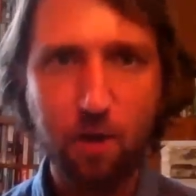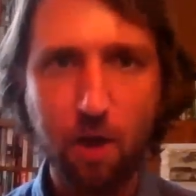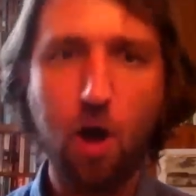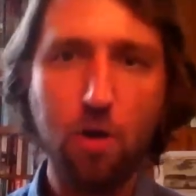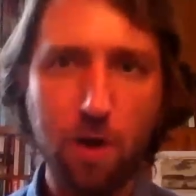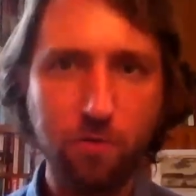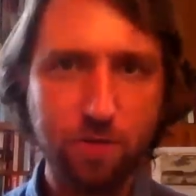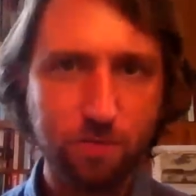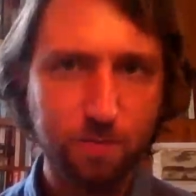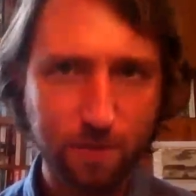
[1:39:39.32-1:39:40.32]

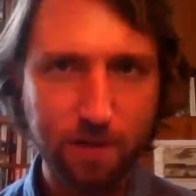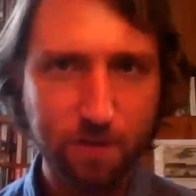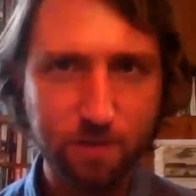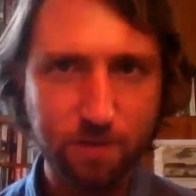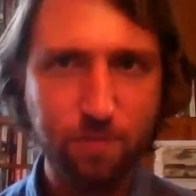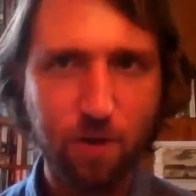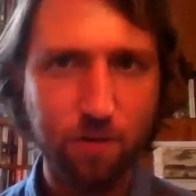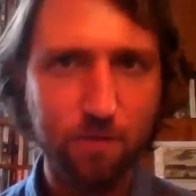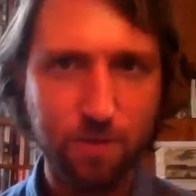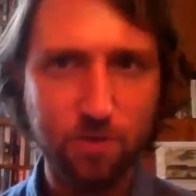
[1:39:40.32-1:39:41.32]
Almost. There is
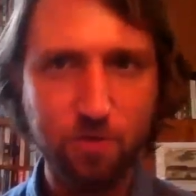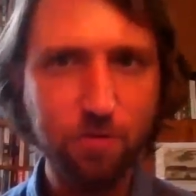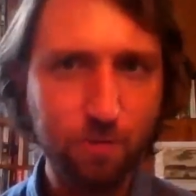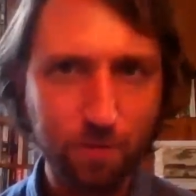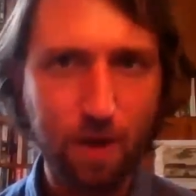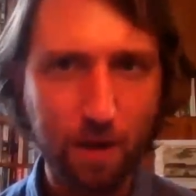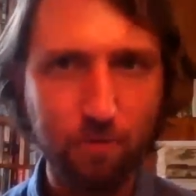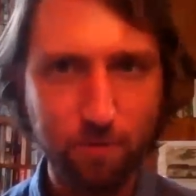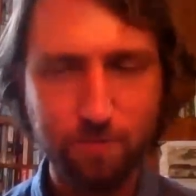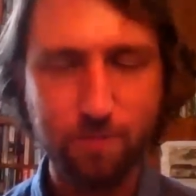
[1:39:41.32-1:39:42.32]
small issue. I
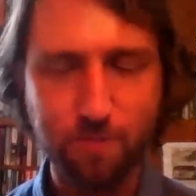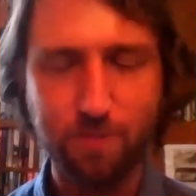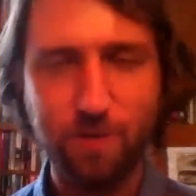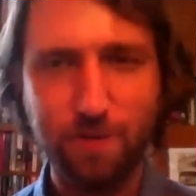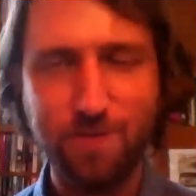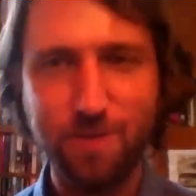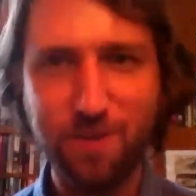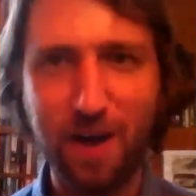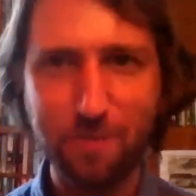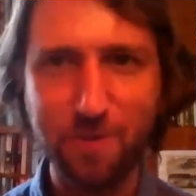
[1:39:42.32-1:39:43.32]
will
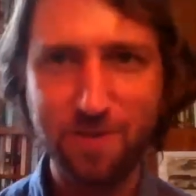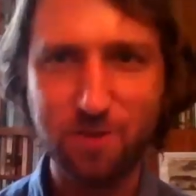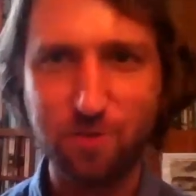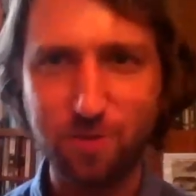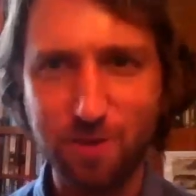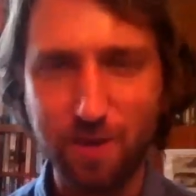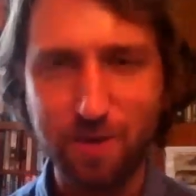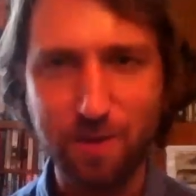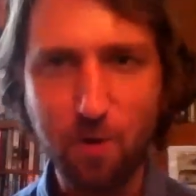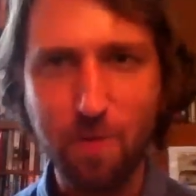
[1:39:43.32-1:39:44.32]
describe this issue in
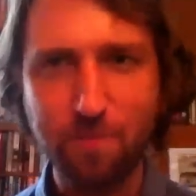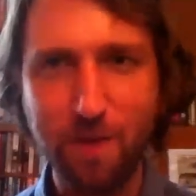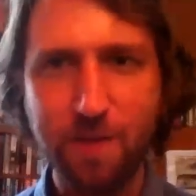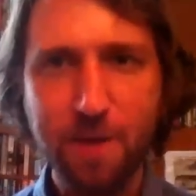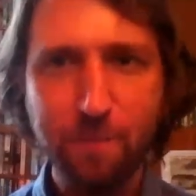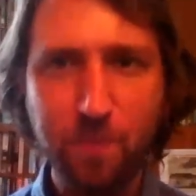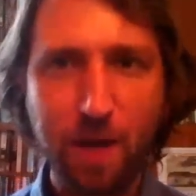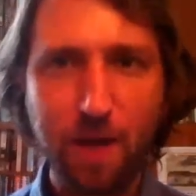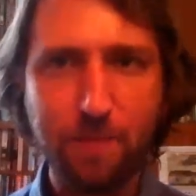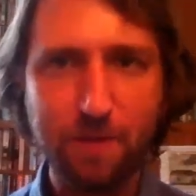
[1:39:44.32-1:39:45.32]
a moment. But
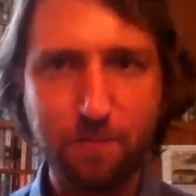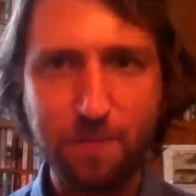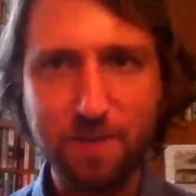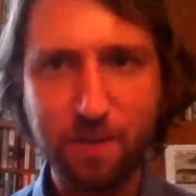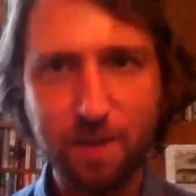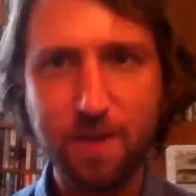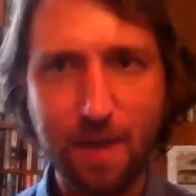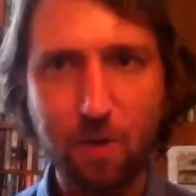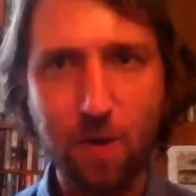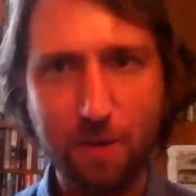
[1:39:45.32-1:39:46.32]
basically
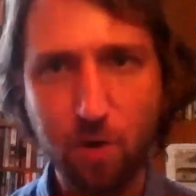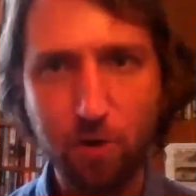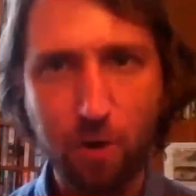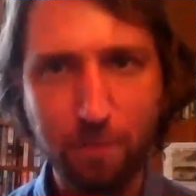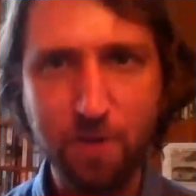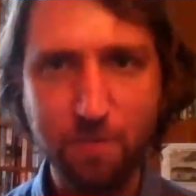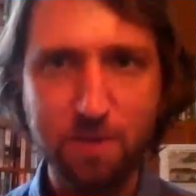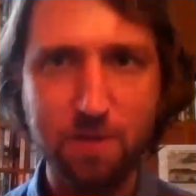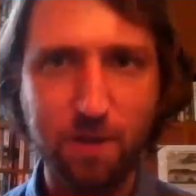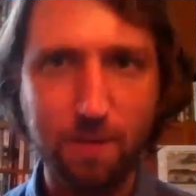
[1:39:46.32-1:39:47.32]
now I'm more
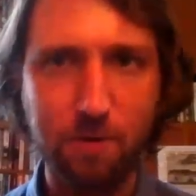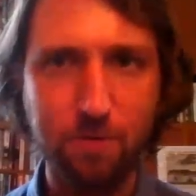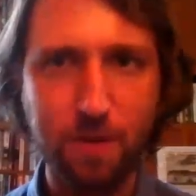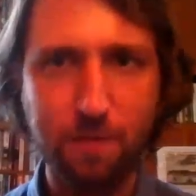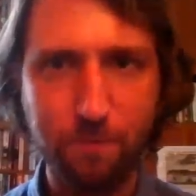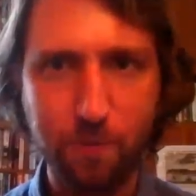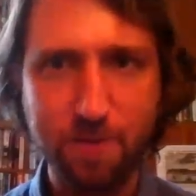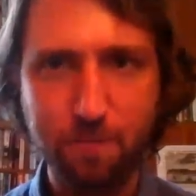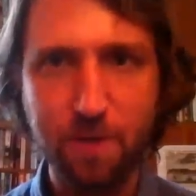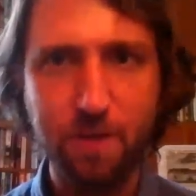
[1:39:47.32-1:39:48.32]
optimistic about a
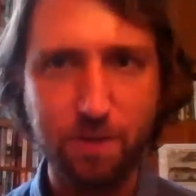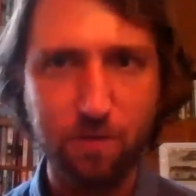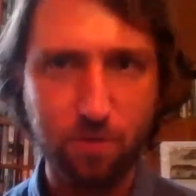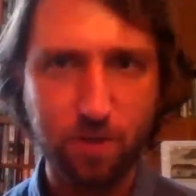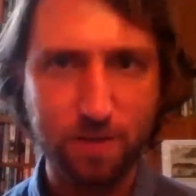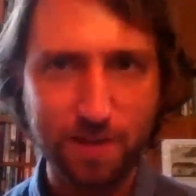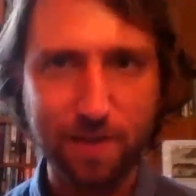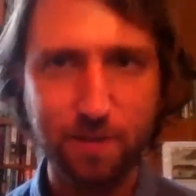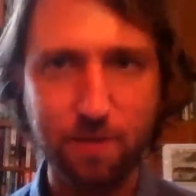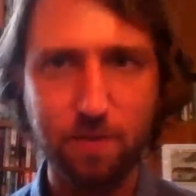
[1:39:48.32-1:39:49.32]
possibility to
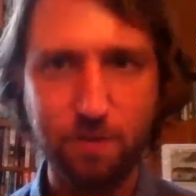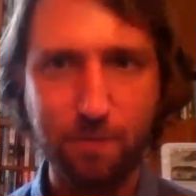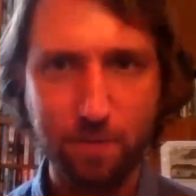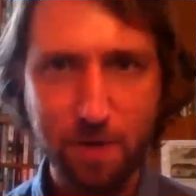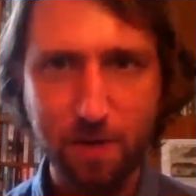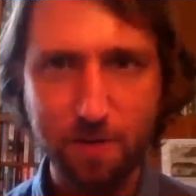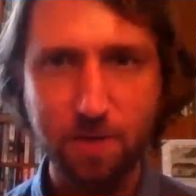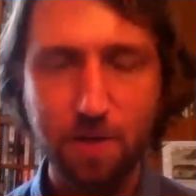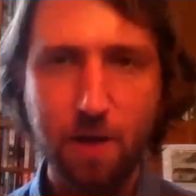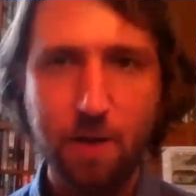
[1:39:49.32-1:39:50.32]
translate it into
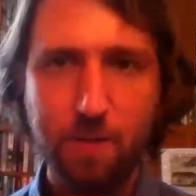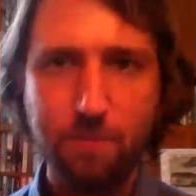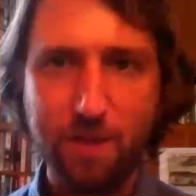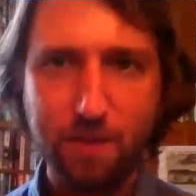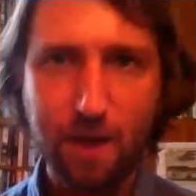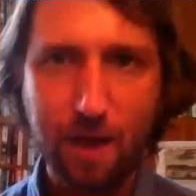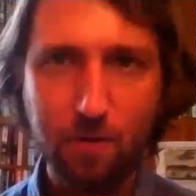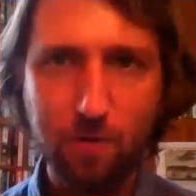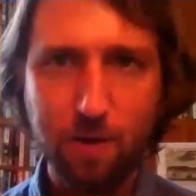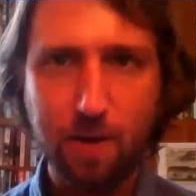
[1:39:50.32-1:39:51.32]
Burmese. But
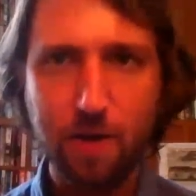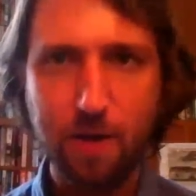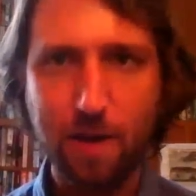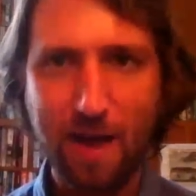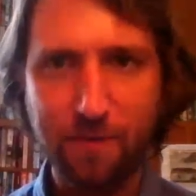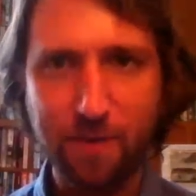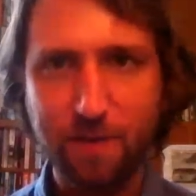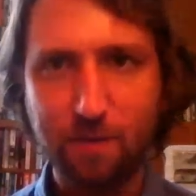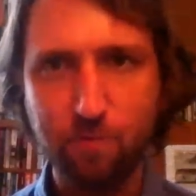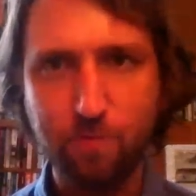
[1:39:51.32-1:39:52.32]
now I think
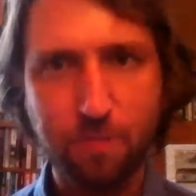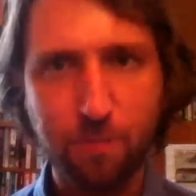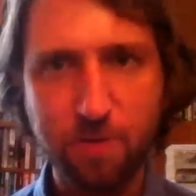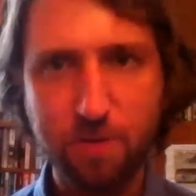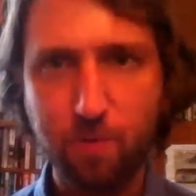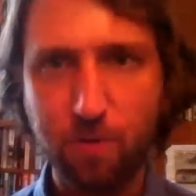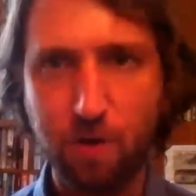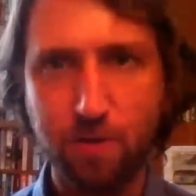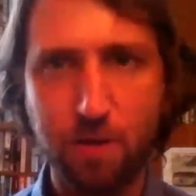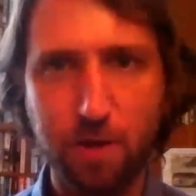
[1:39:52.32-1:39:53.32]
that would be possible
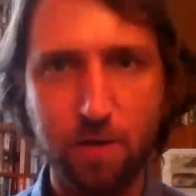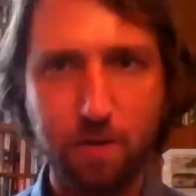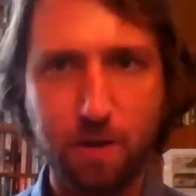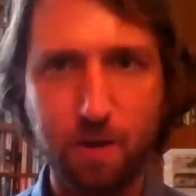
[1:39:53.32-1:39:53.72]
only